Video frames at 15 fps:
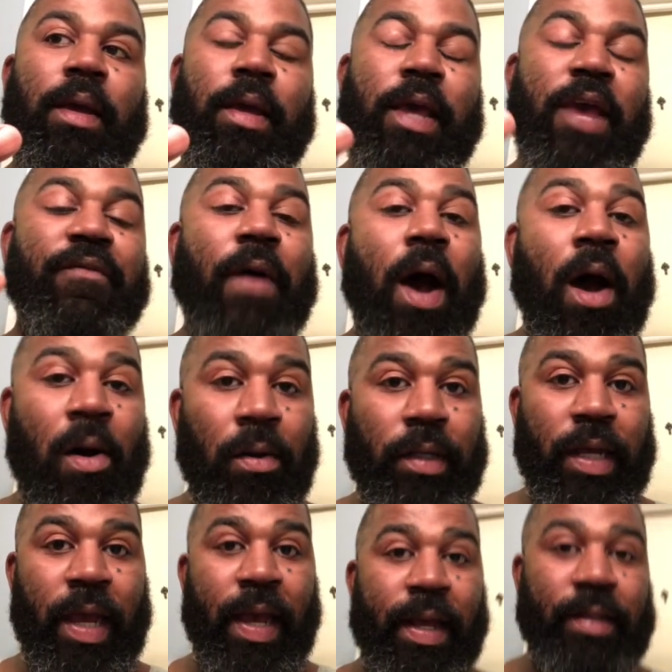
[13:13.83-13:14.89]
If I only
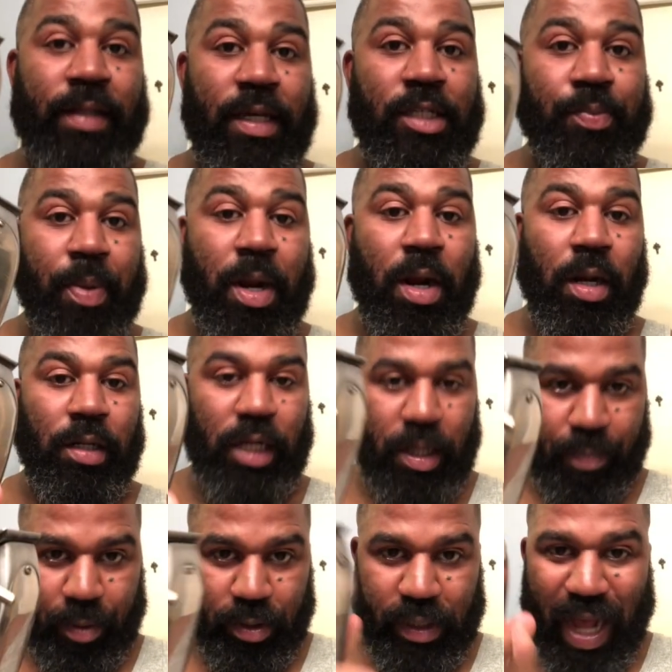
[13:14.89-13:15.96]
had these pair of
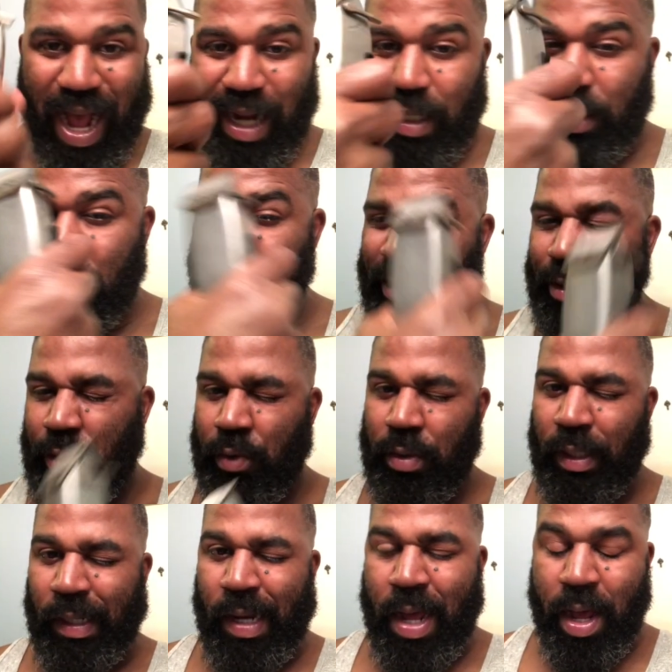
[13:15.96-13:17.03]
clippers, I could do the
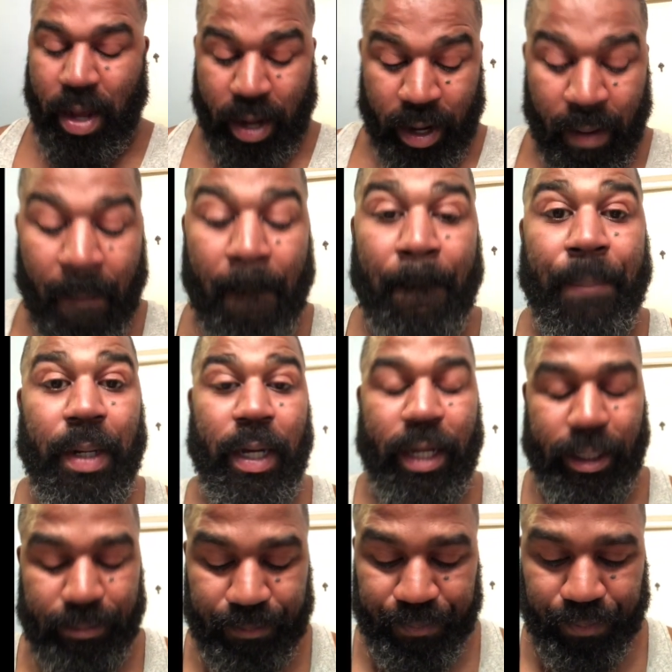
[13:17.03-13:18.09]
line,
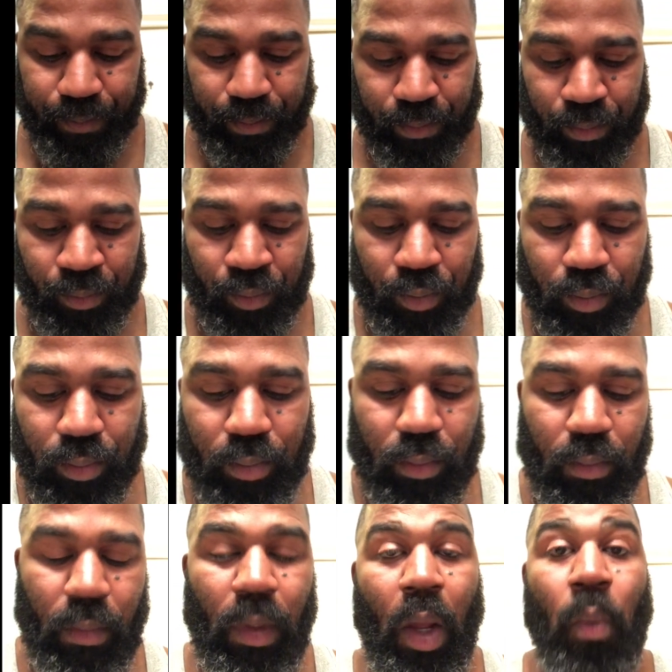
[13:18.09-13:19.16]
but
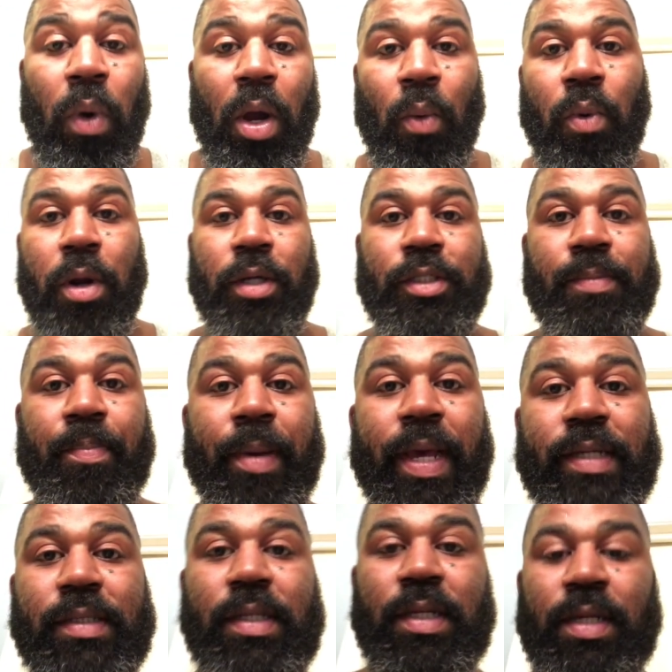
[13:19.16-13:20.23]
what works
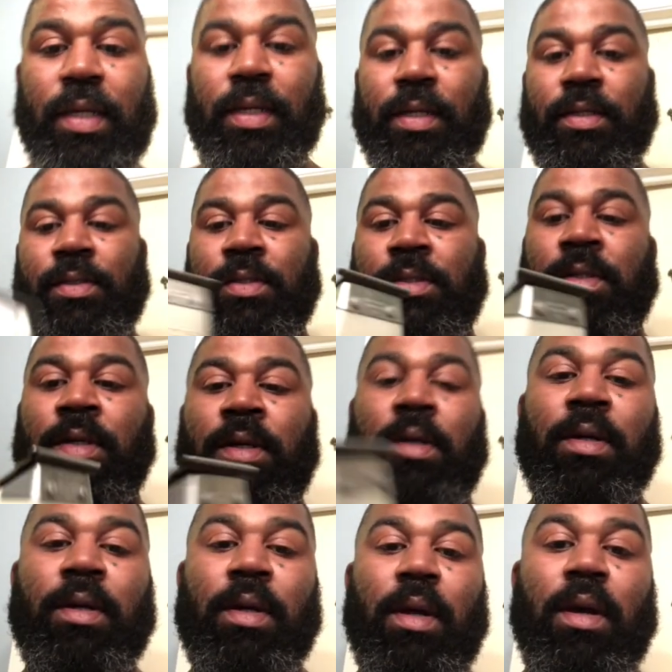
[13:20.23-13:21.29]
best is
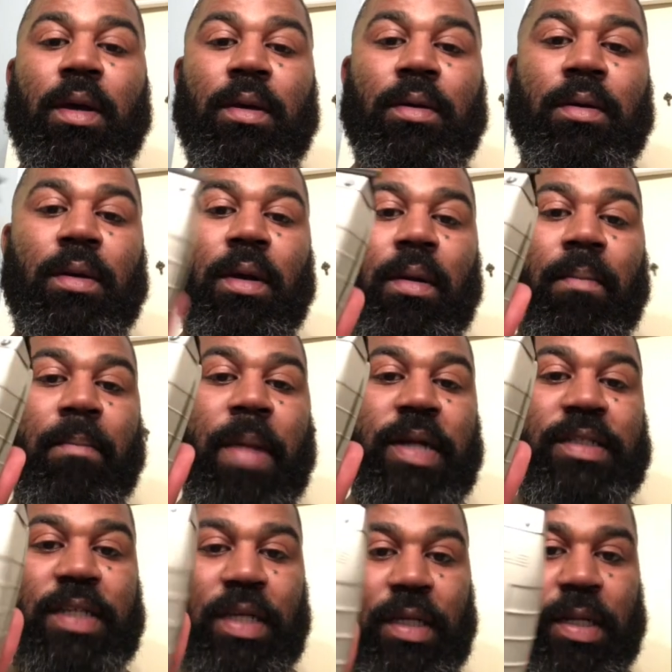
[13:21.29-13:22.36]
my
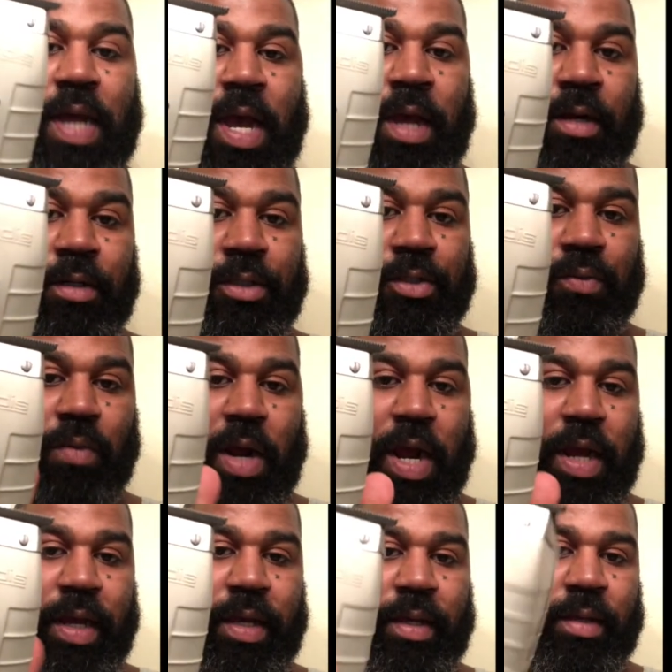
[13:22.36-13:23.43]
T-liners,
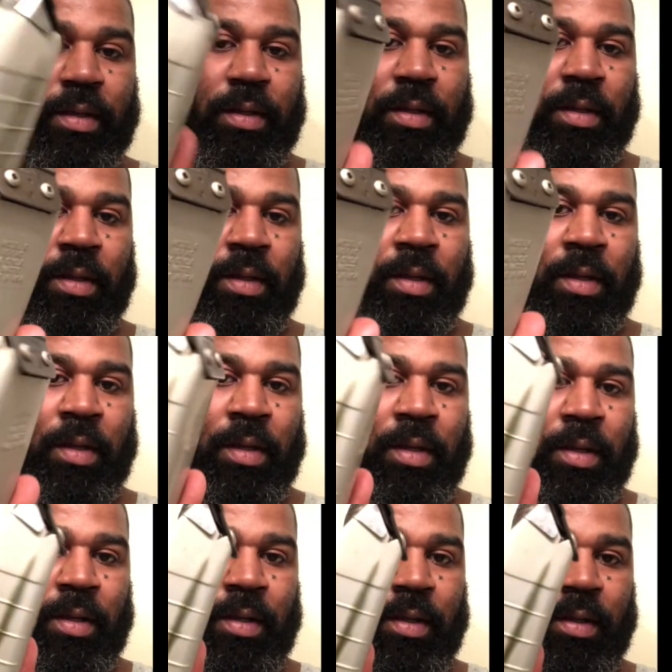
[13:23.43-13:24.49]
right?
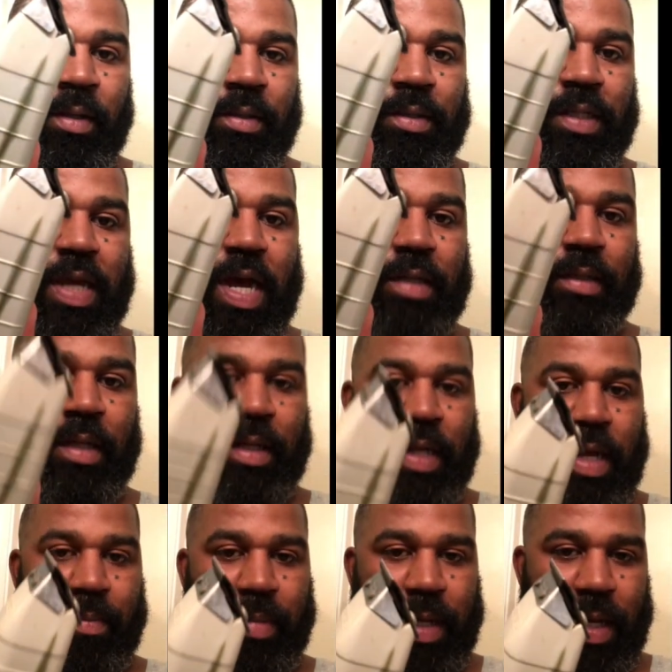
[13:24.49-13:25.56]
See how thin
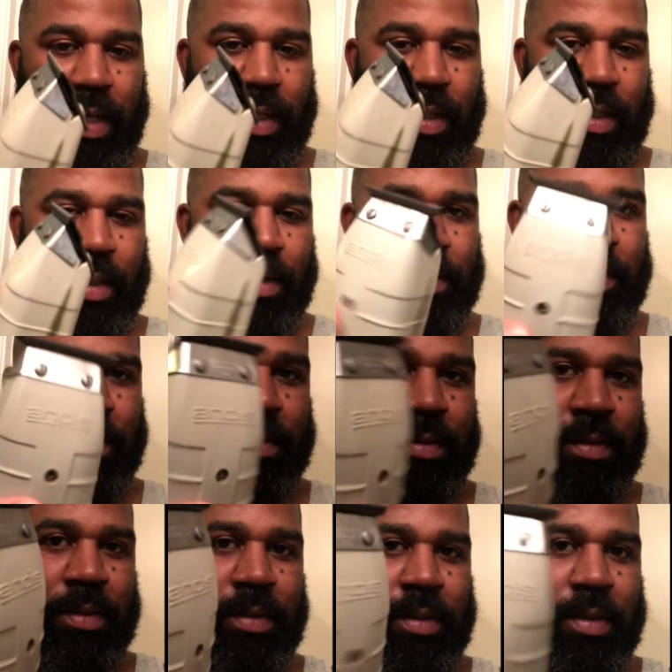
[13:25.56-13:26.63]
that blade is?
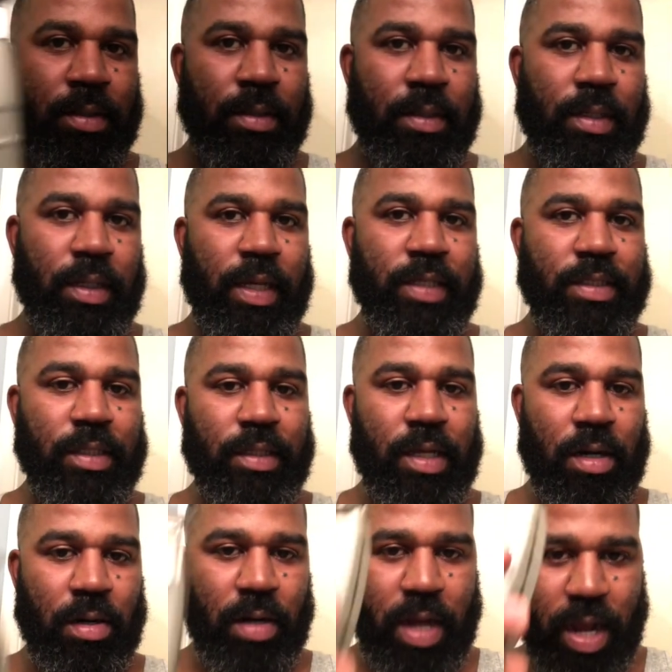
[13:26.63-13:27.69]
It's a
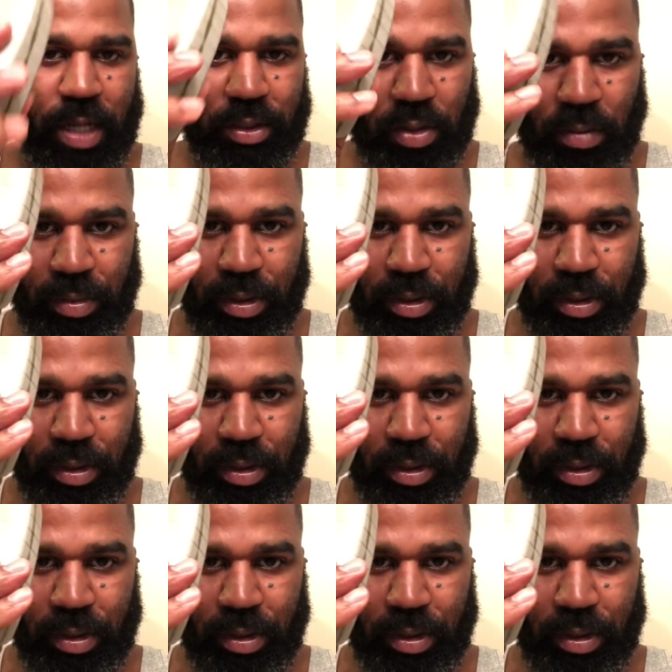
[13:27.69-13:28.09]
thinner line, so I'm